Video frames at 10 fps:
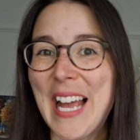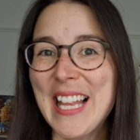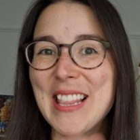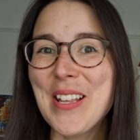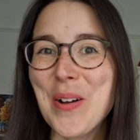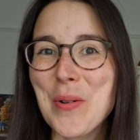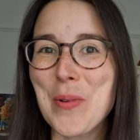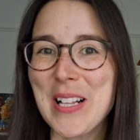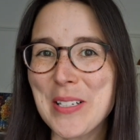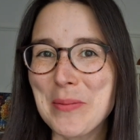Hello,
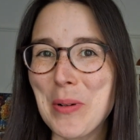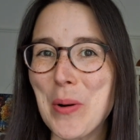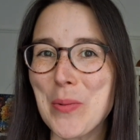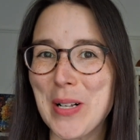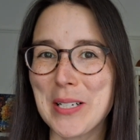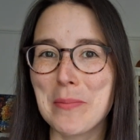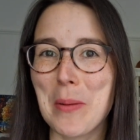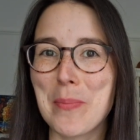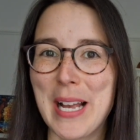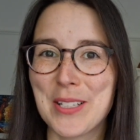welcome
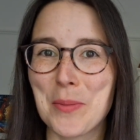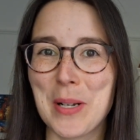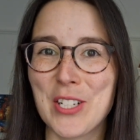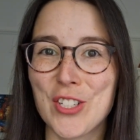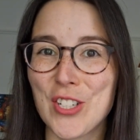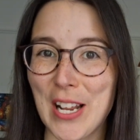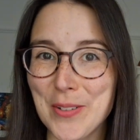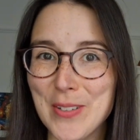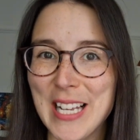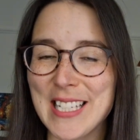back to my
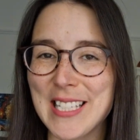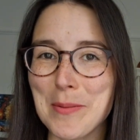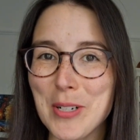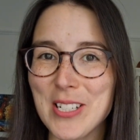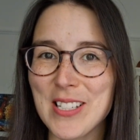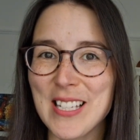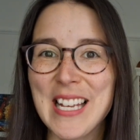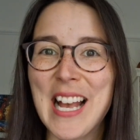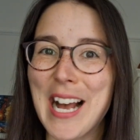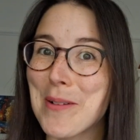channel, Haste Ye Books.
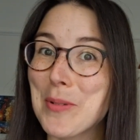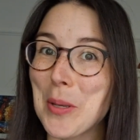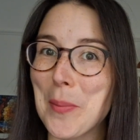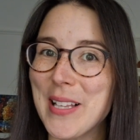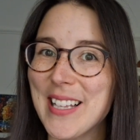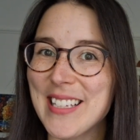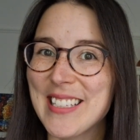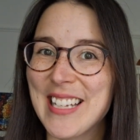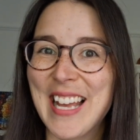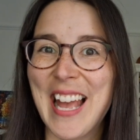I'm Camila,
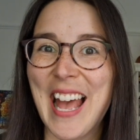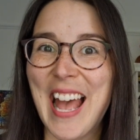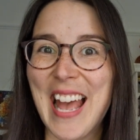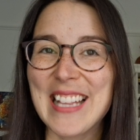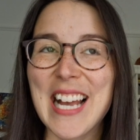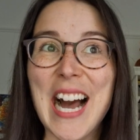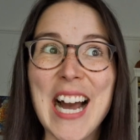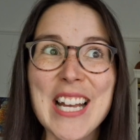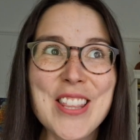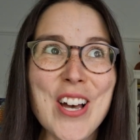and
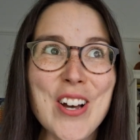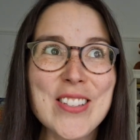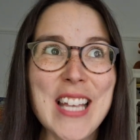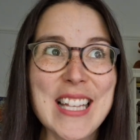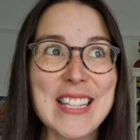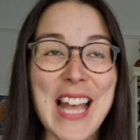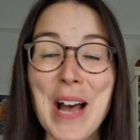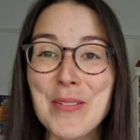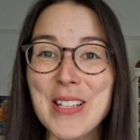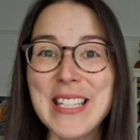I thought that
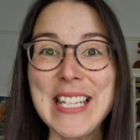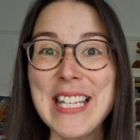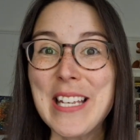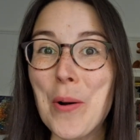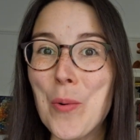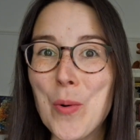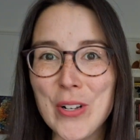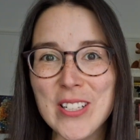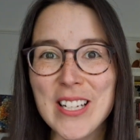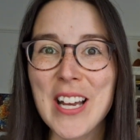now that the
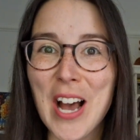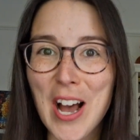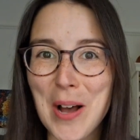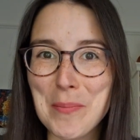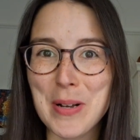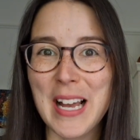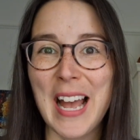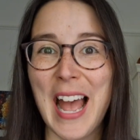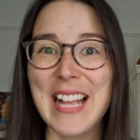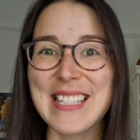World Cup
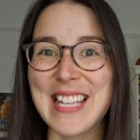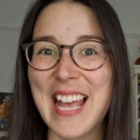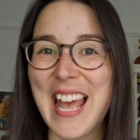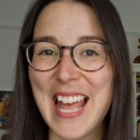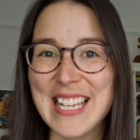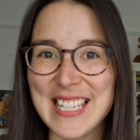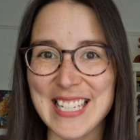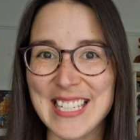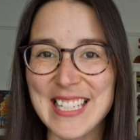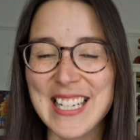has
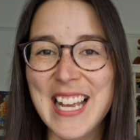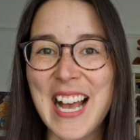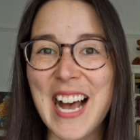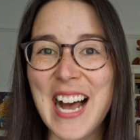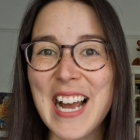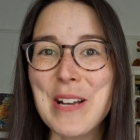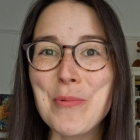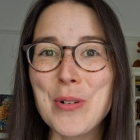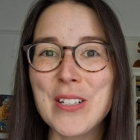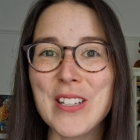ended, I
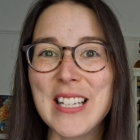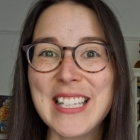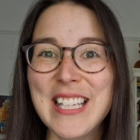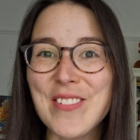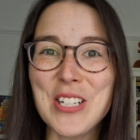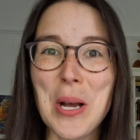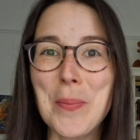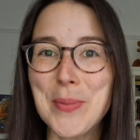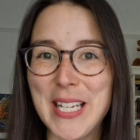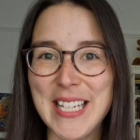would give an
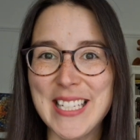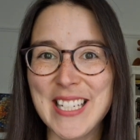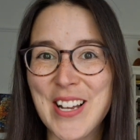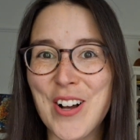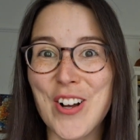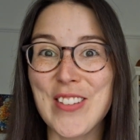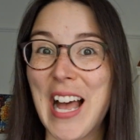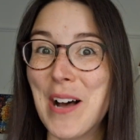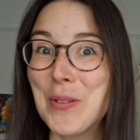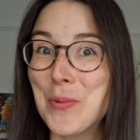update on
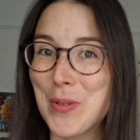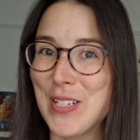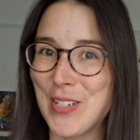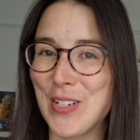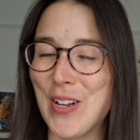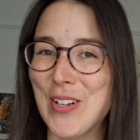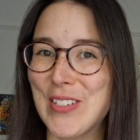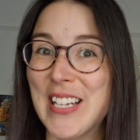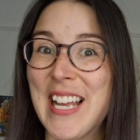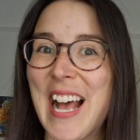how the
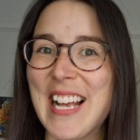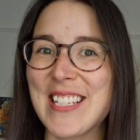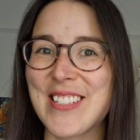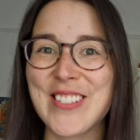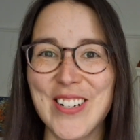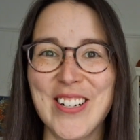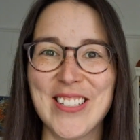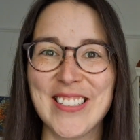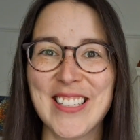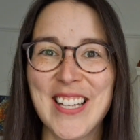readathon has
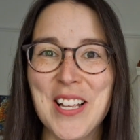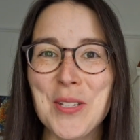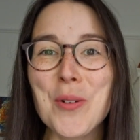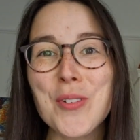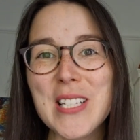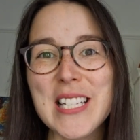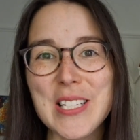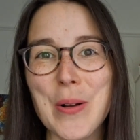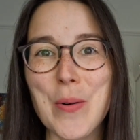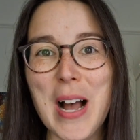gone. So if you didn't
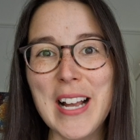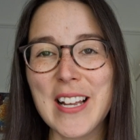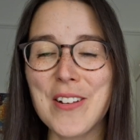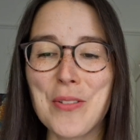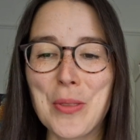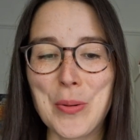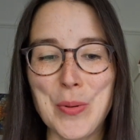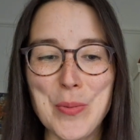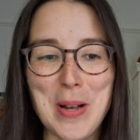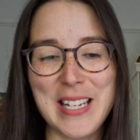know, I kind of
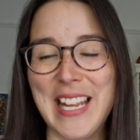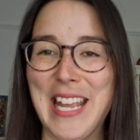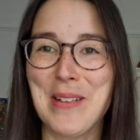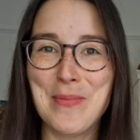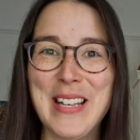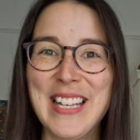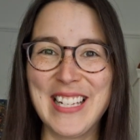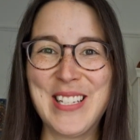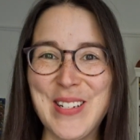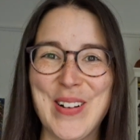threw my name
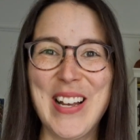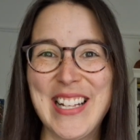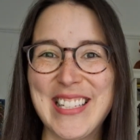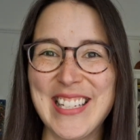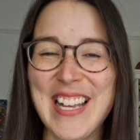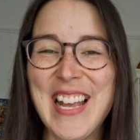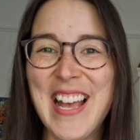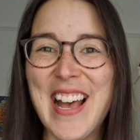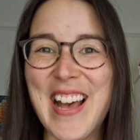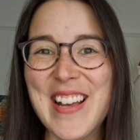into
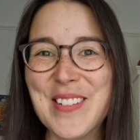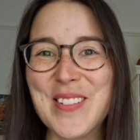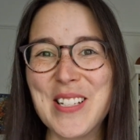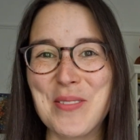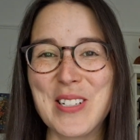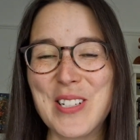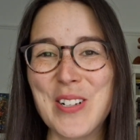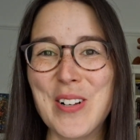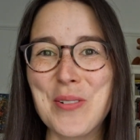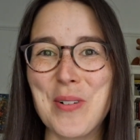this
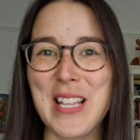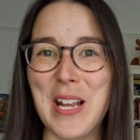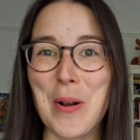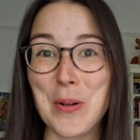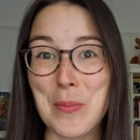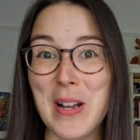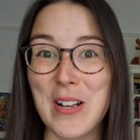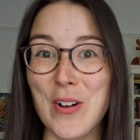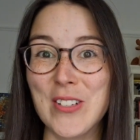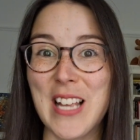readathon when I heard about it
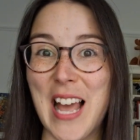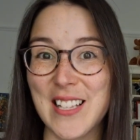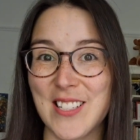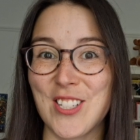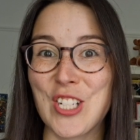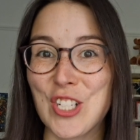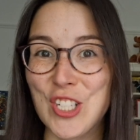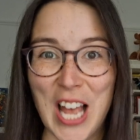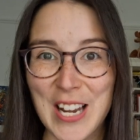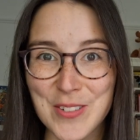on Alice's
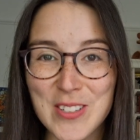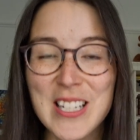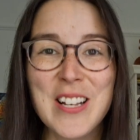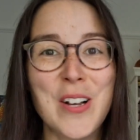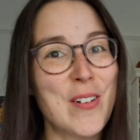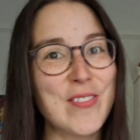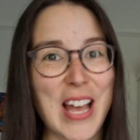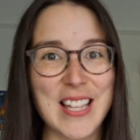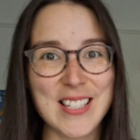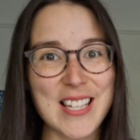channel of
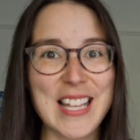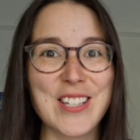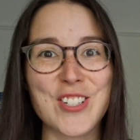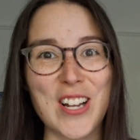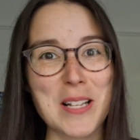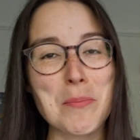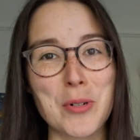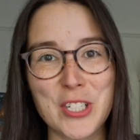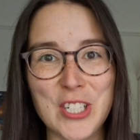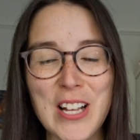Alice and the Giant
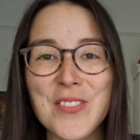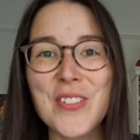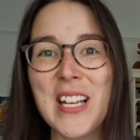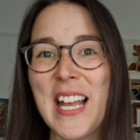Bookshelf.